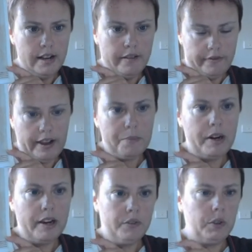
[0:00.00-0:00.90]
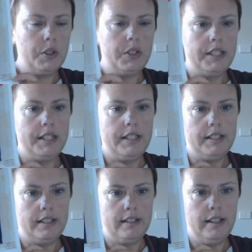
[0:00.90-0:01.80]
and
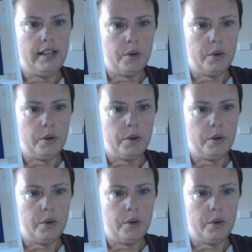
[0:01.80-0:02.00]
the